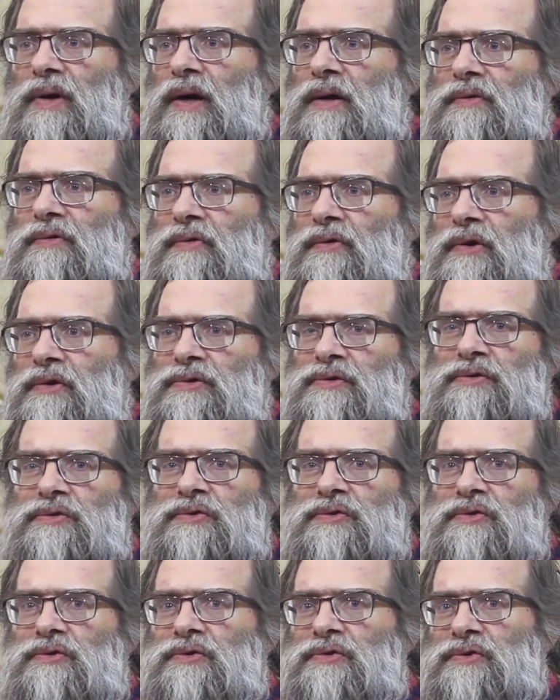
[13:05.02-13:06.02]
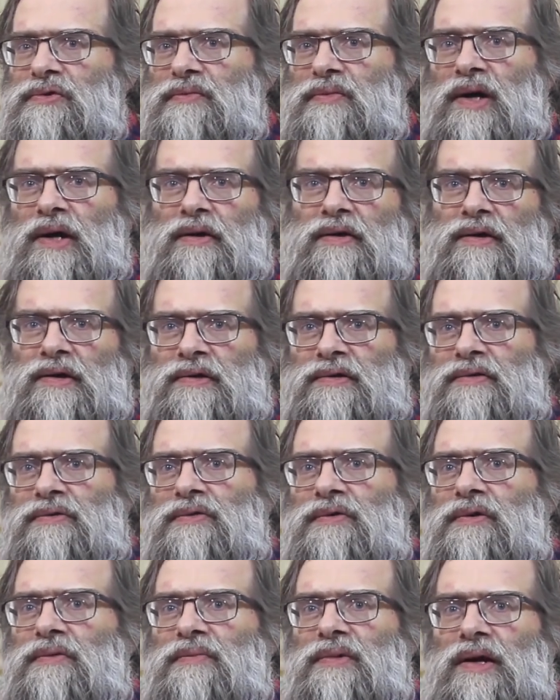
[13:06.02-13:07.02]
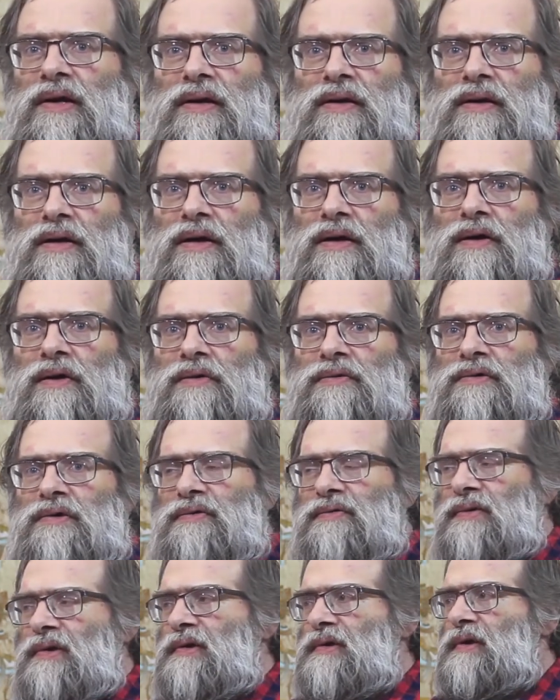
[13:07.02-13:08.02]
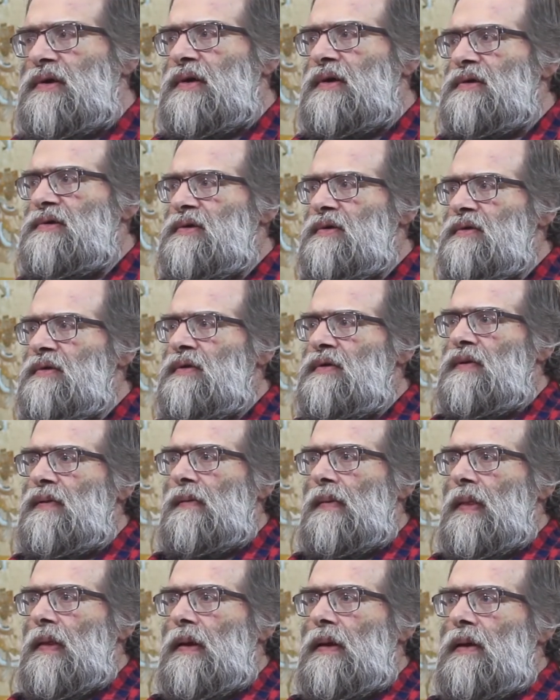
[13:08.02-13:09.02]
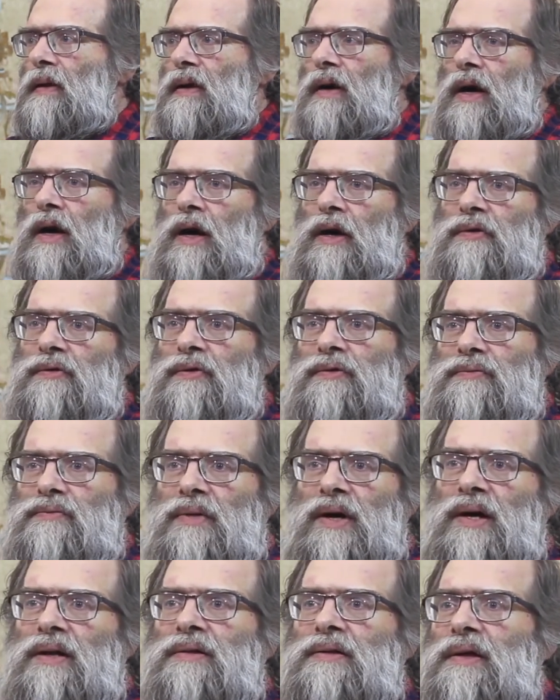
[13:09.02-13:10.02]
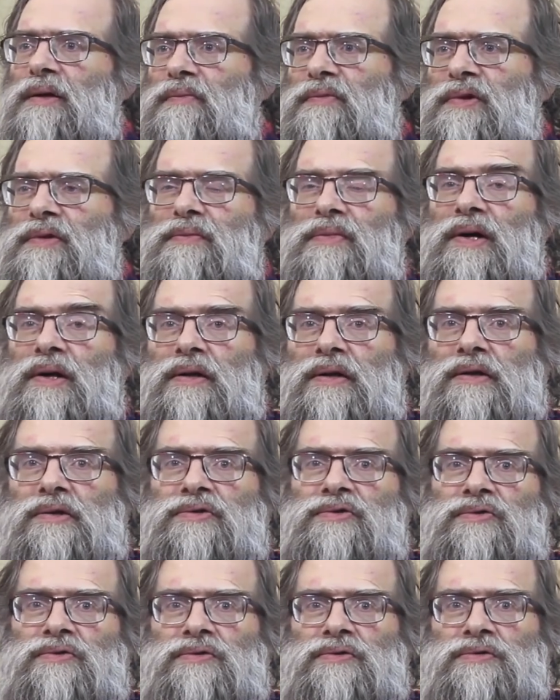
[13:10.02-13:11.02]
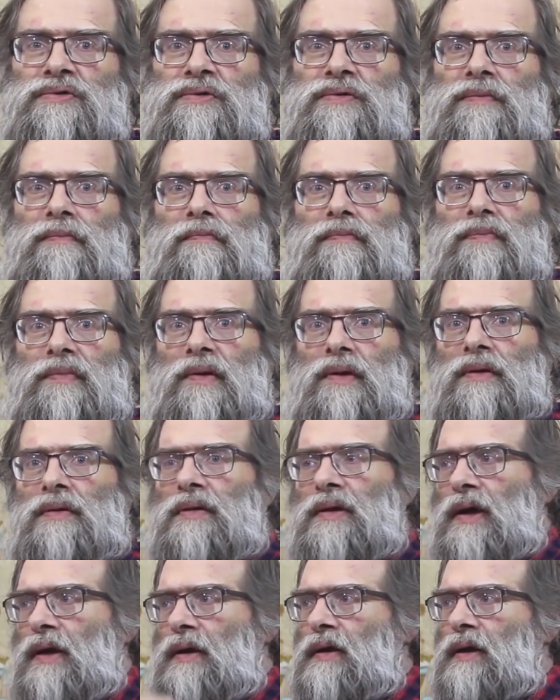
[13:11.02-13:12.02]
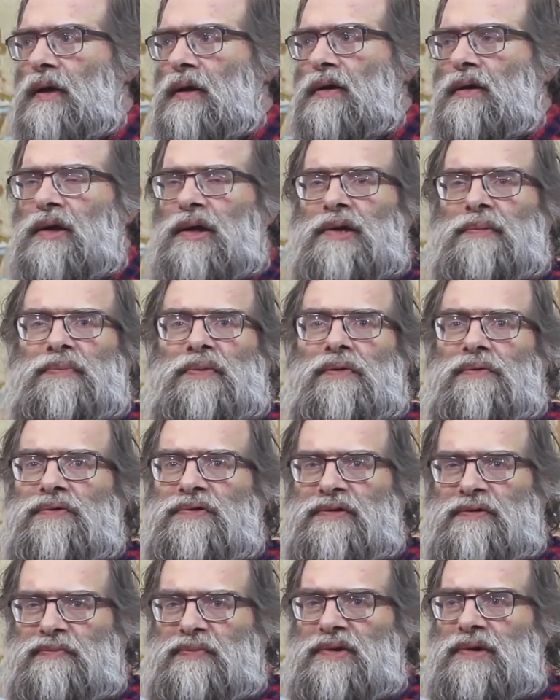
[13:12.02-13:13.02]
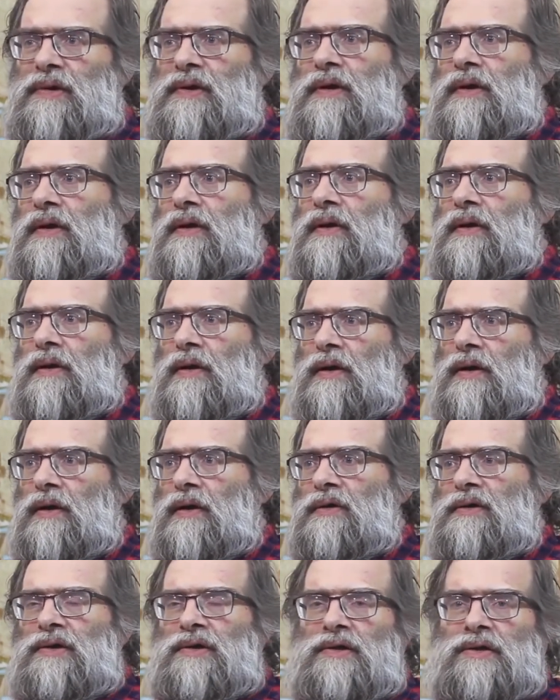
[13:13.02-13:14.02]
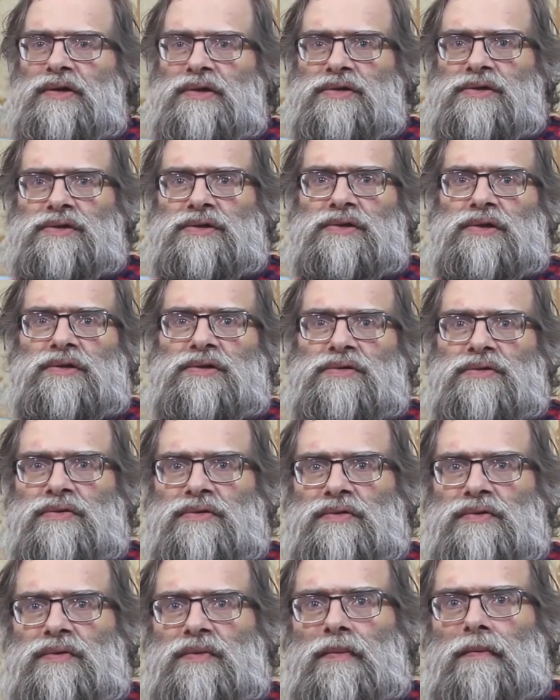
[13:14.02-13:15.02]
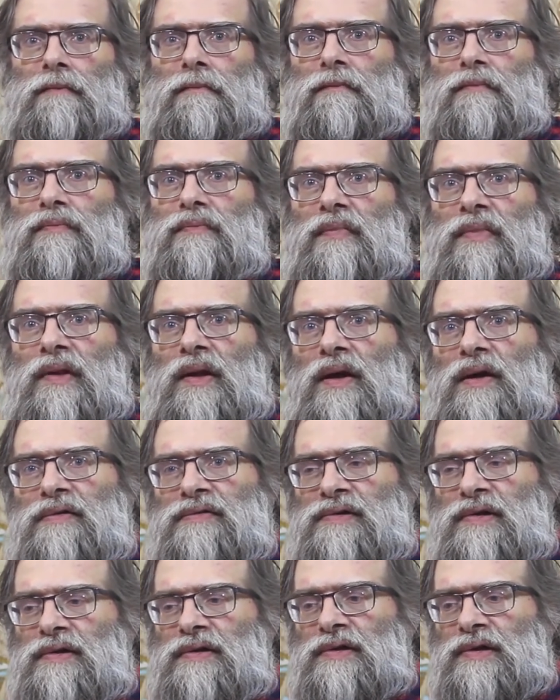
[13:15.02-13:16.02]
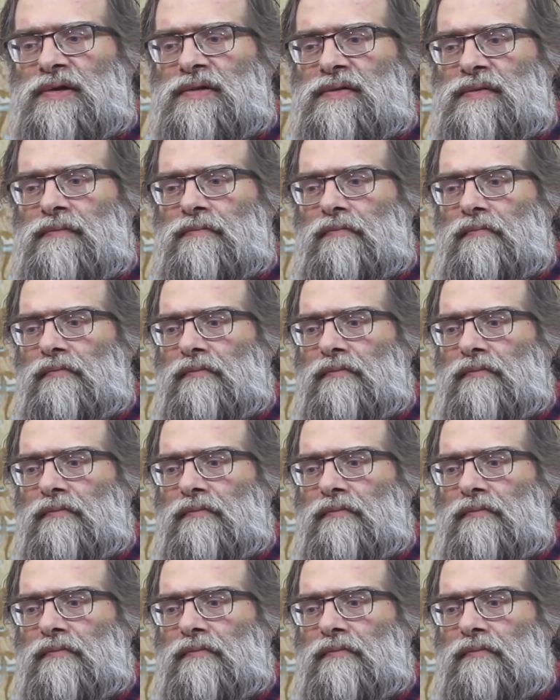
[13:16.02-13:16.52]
mind the Russian Jews who migrated to America 120 years ago. I don't mind them remaining Jews and keep on speaking Yiddish and so on, as they did.